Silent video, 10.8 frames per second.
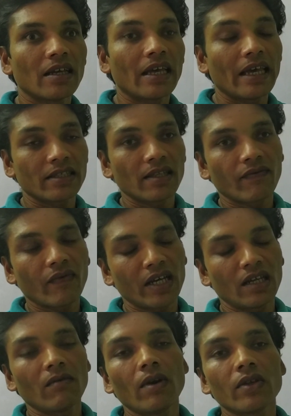as the
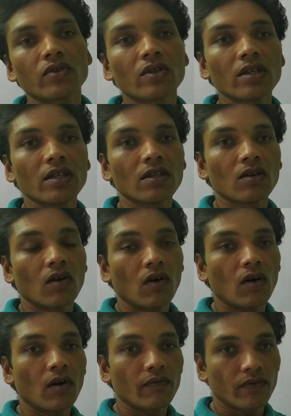final velocity
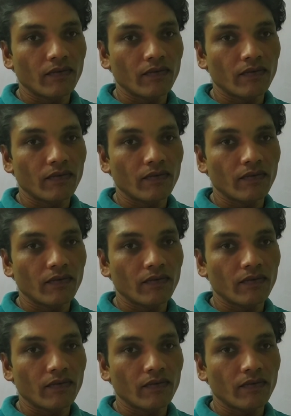of